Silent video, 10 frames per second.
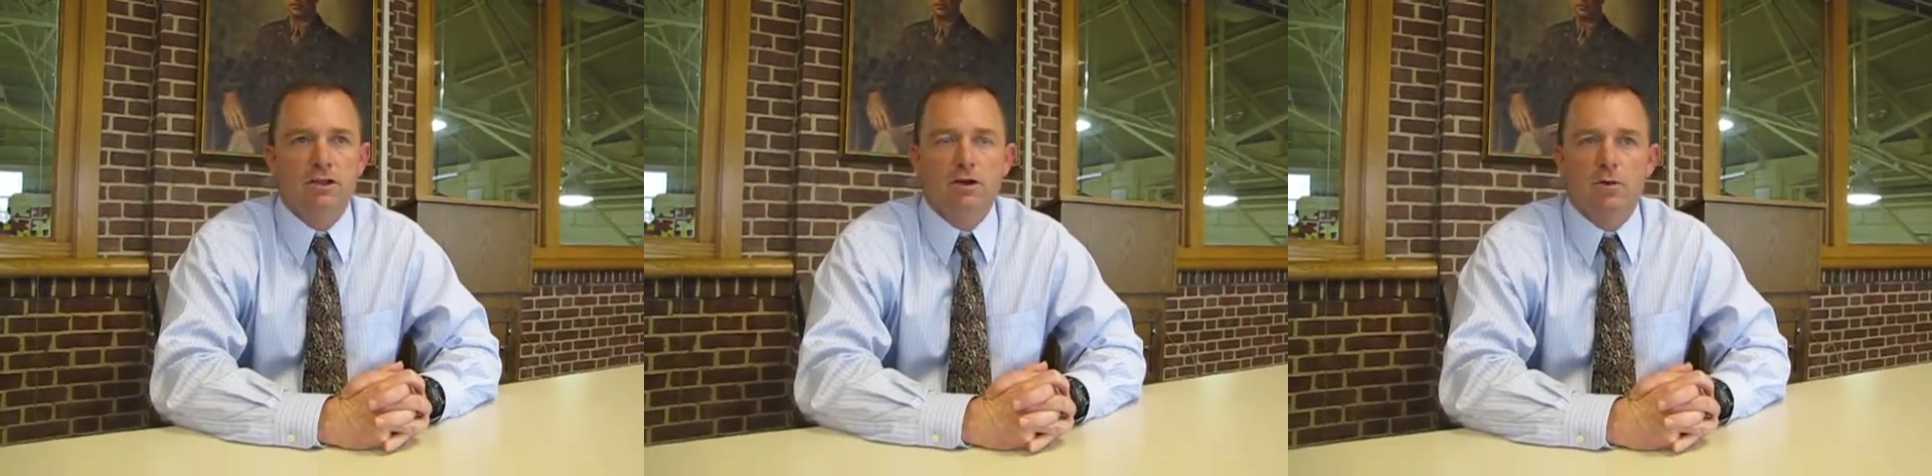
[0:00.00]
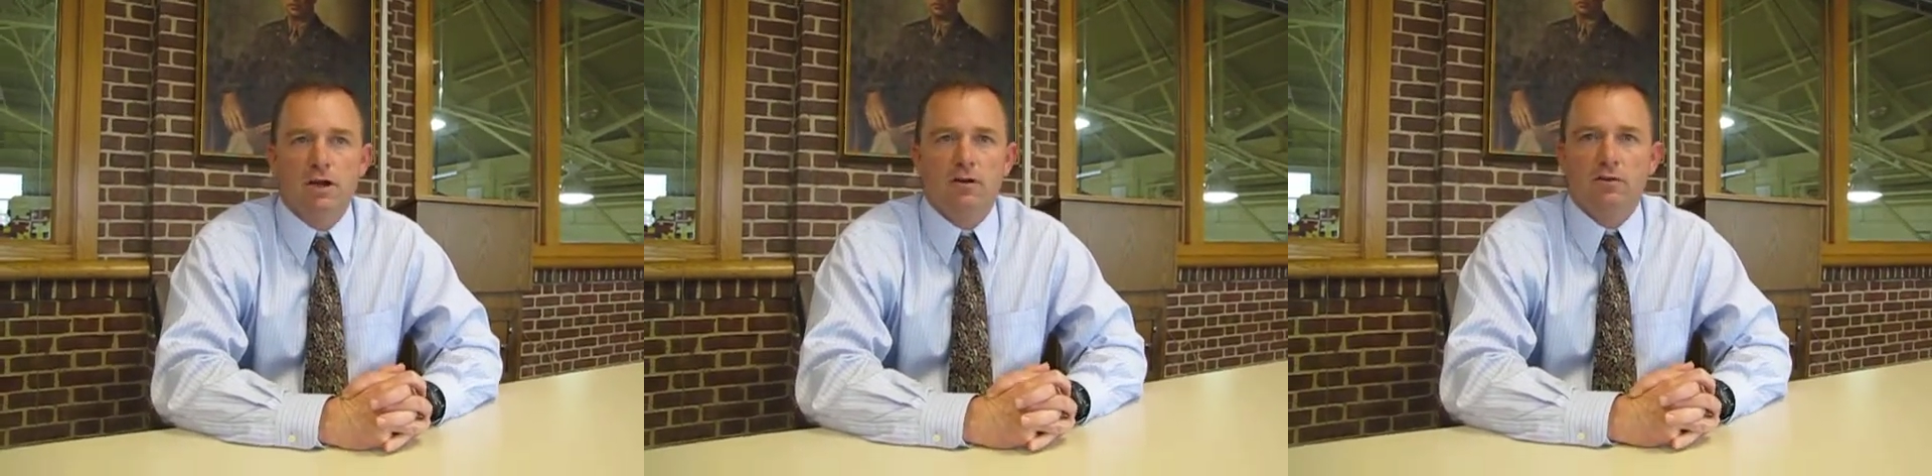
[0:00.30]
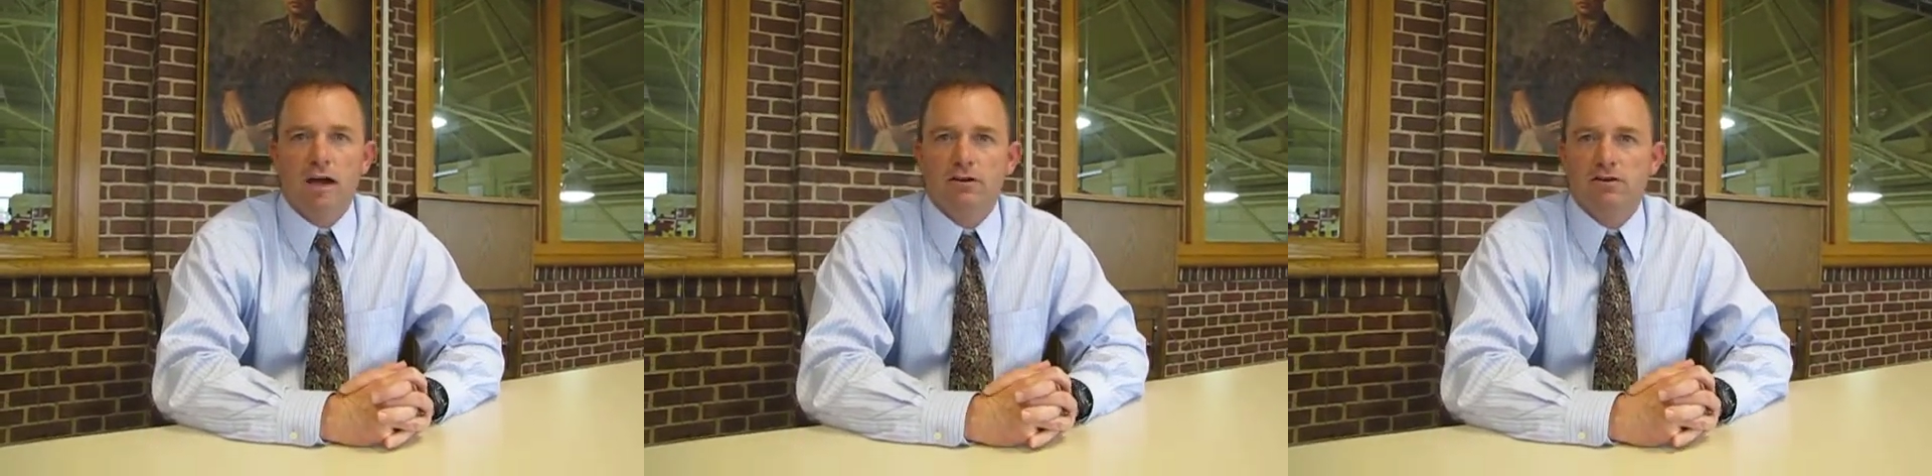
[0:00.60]
You know we got
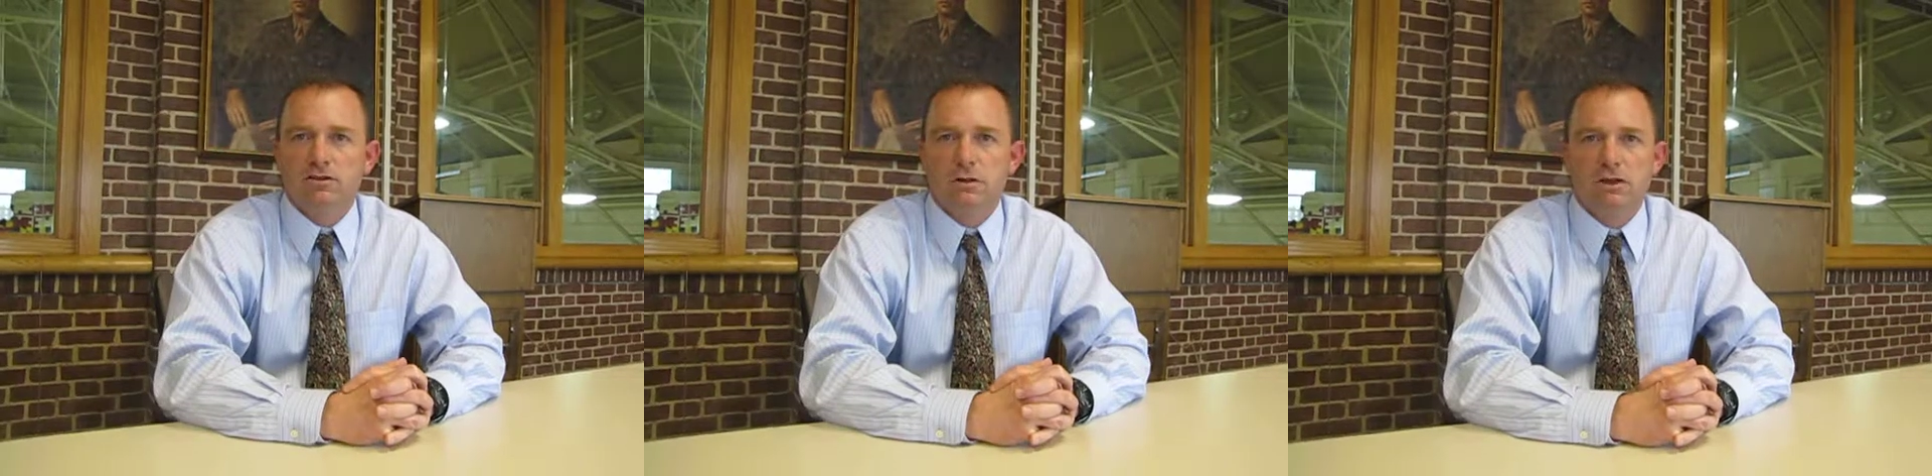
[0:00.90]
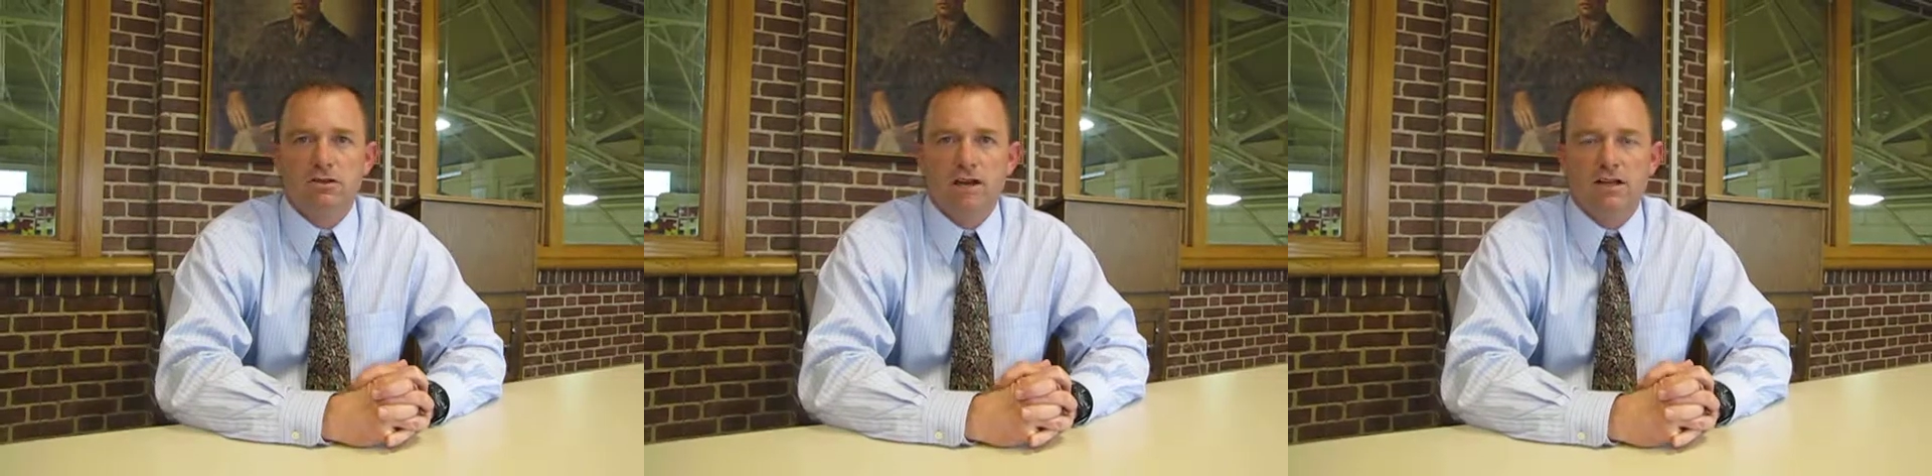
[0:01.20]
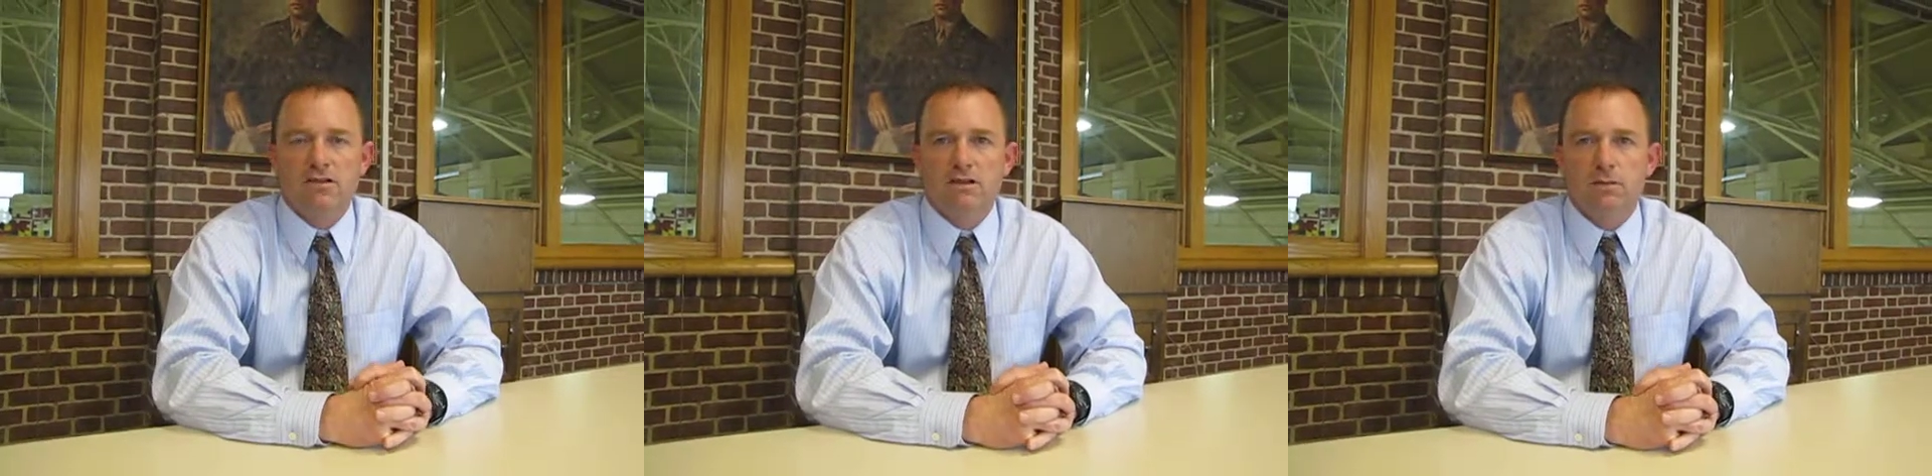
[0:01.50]
Riley Smith and
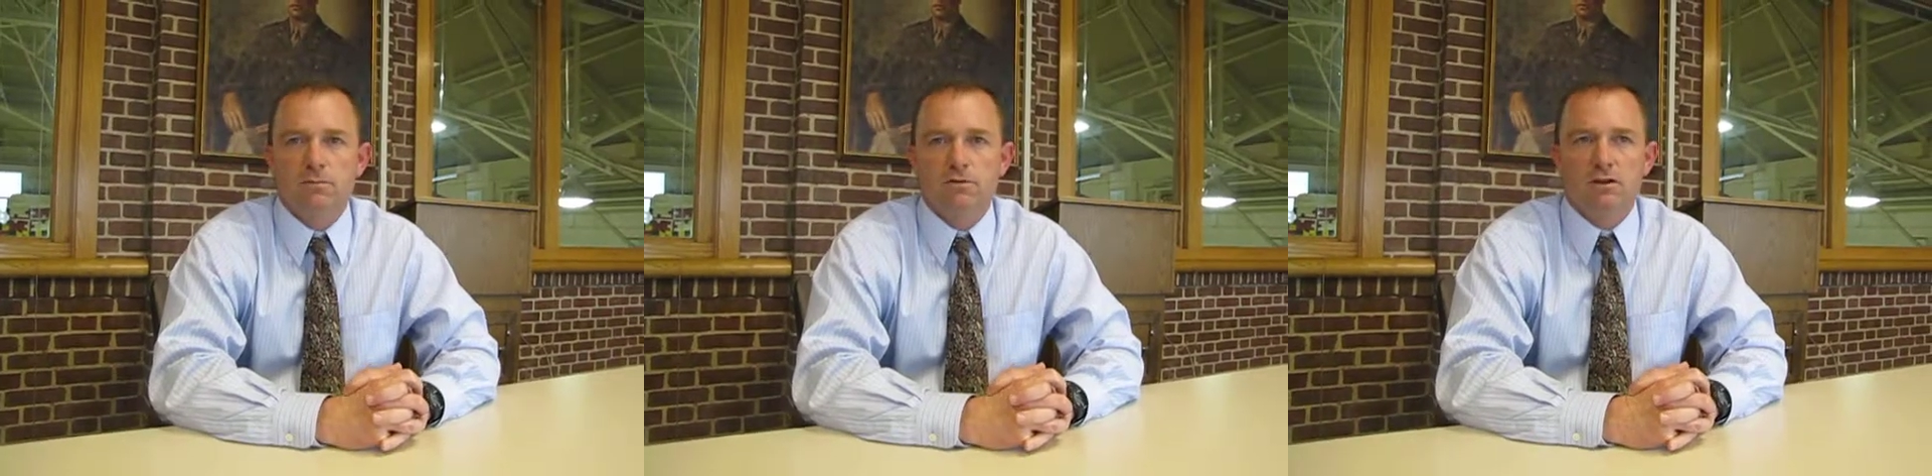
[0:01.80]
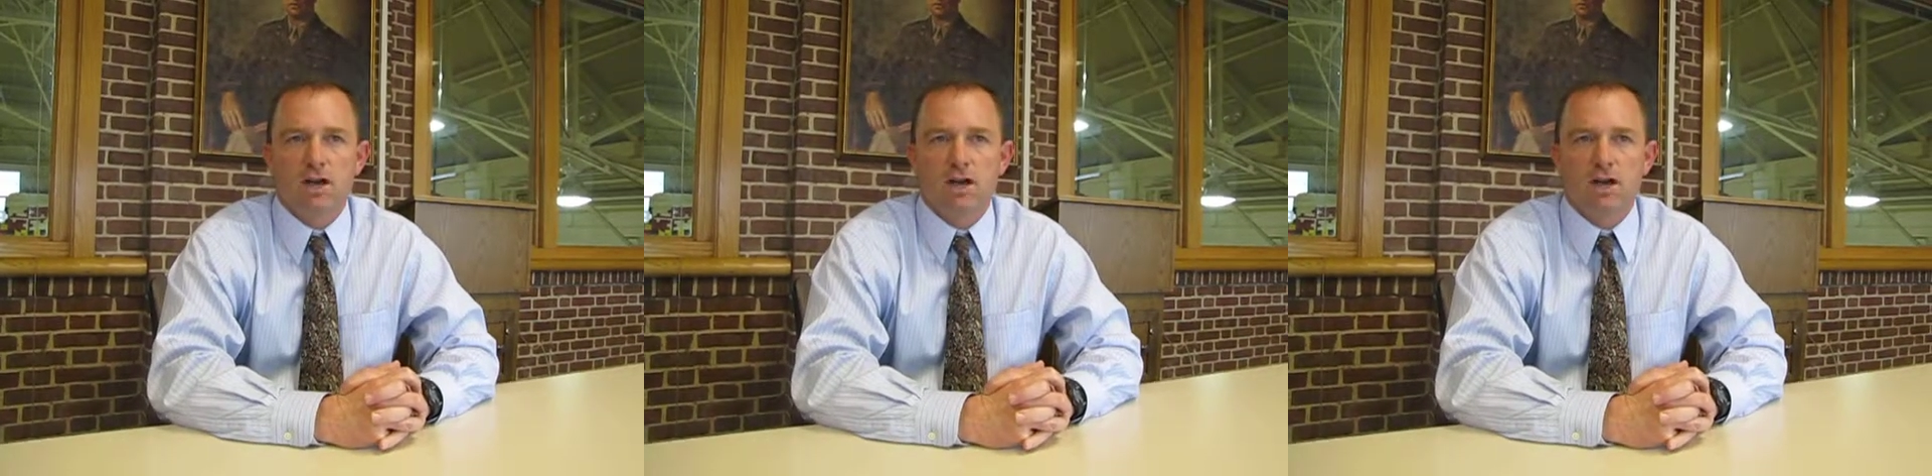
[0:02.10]
John Sims.